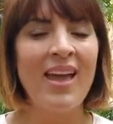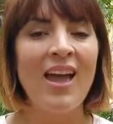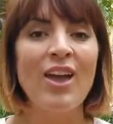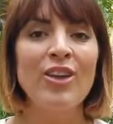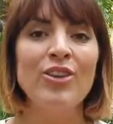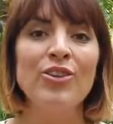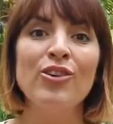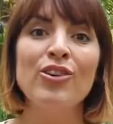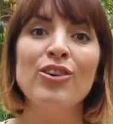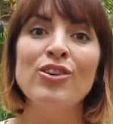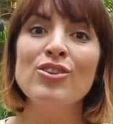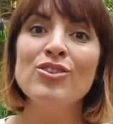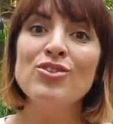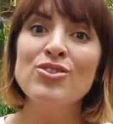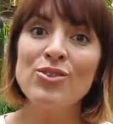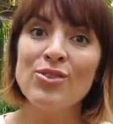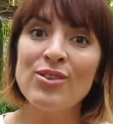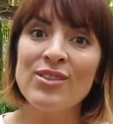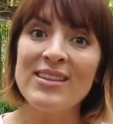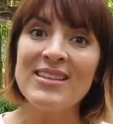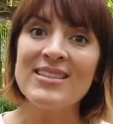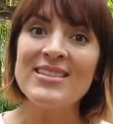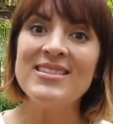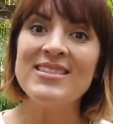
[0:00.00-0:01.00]
You're going to do
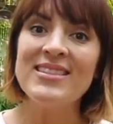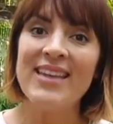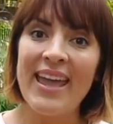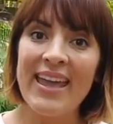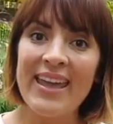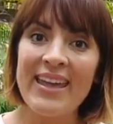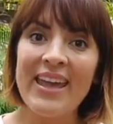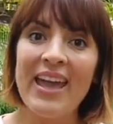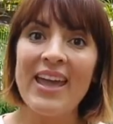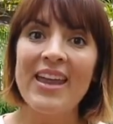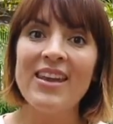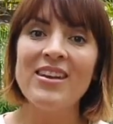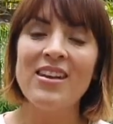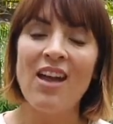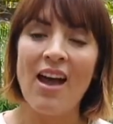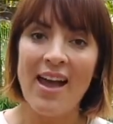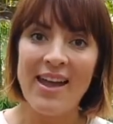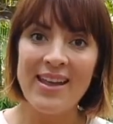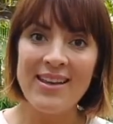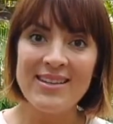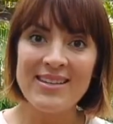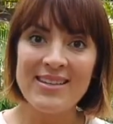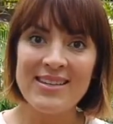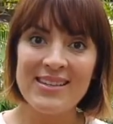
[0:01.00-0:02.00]
this day and
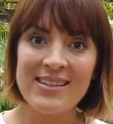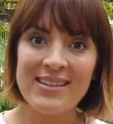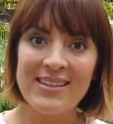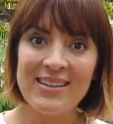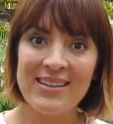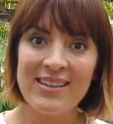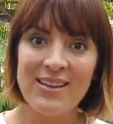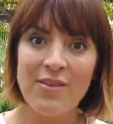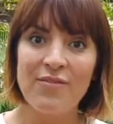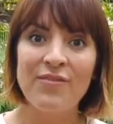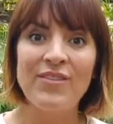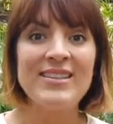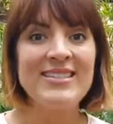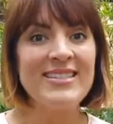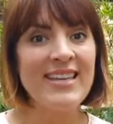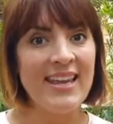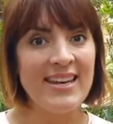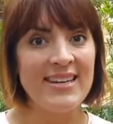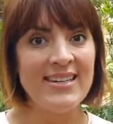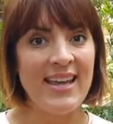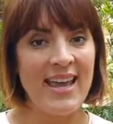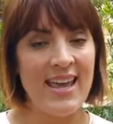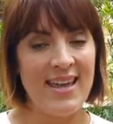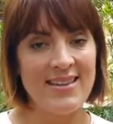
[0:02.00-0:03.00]
night for 10
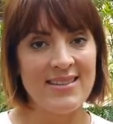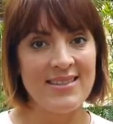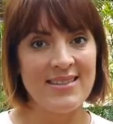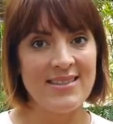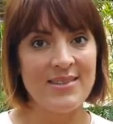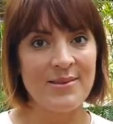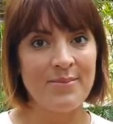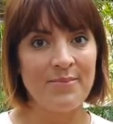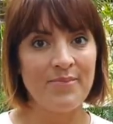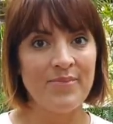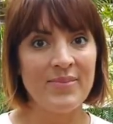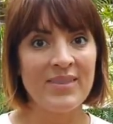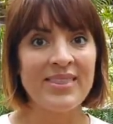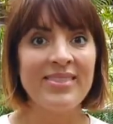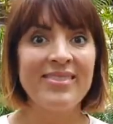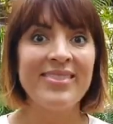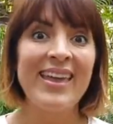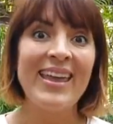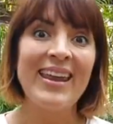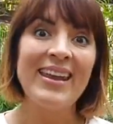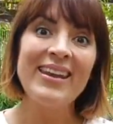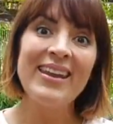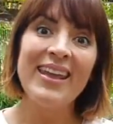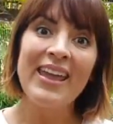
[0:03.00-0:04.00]
days.
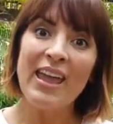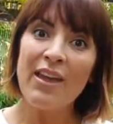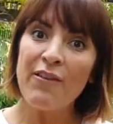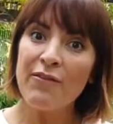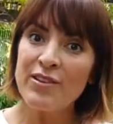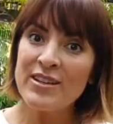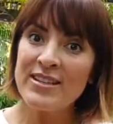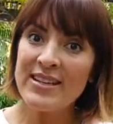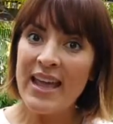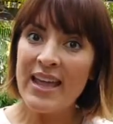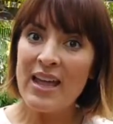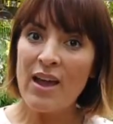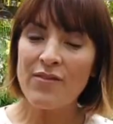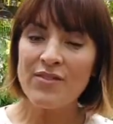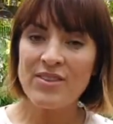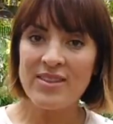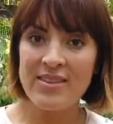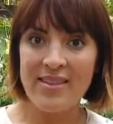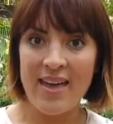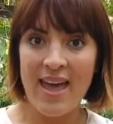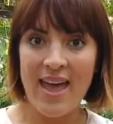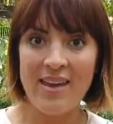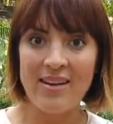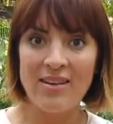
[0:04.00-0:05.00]
Then every day after
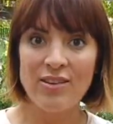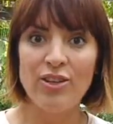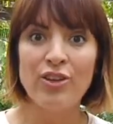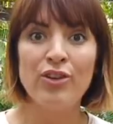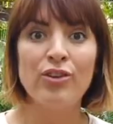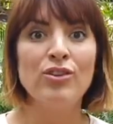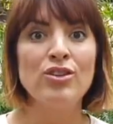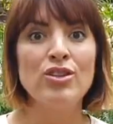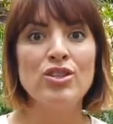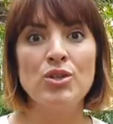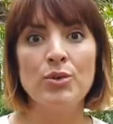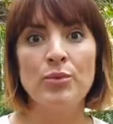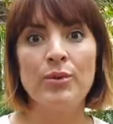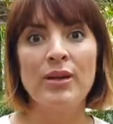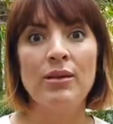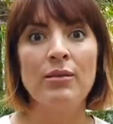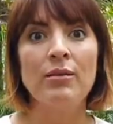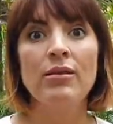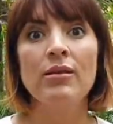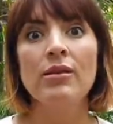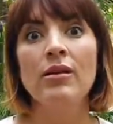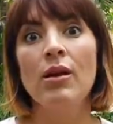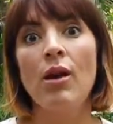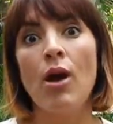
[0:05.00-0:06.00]
that, you're going to do it
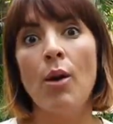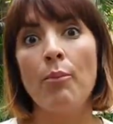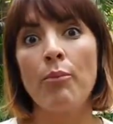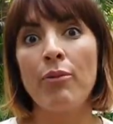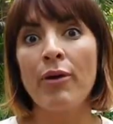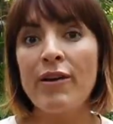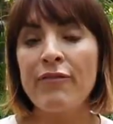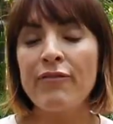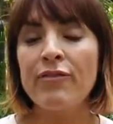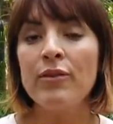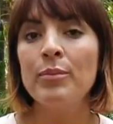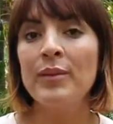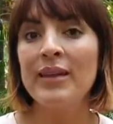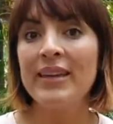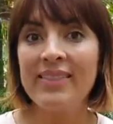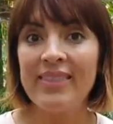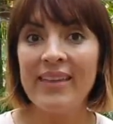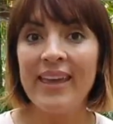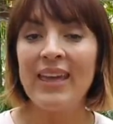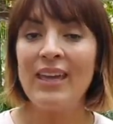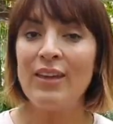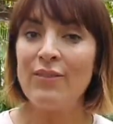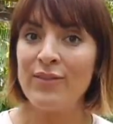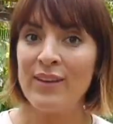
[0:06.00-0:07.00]
preferably in
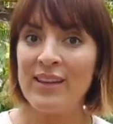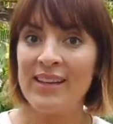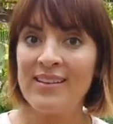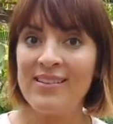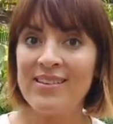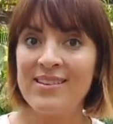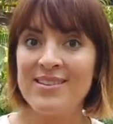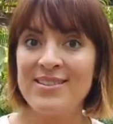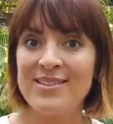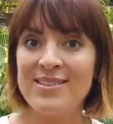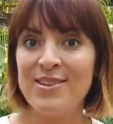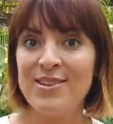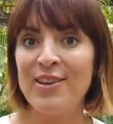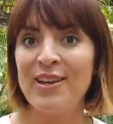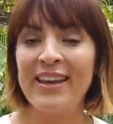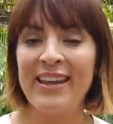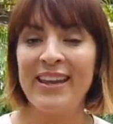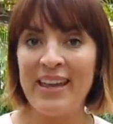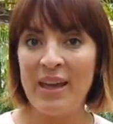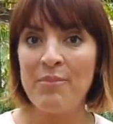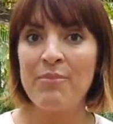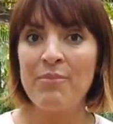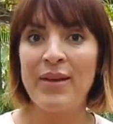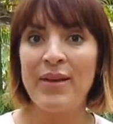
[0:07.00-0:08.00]
the evening because you're going to
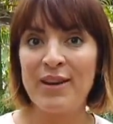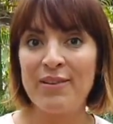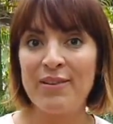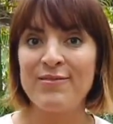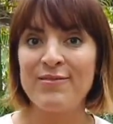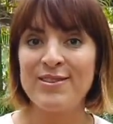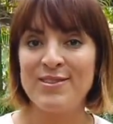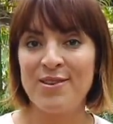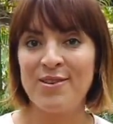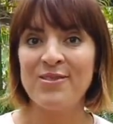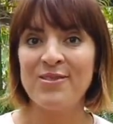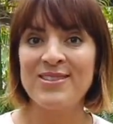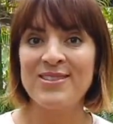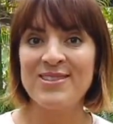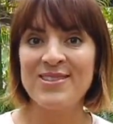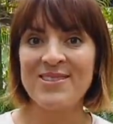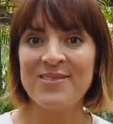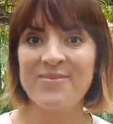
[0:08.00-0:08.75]
get better results.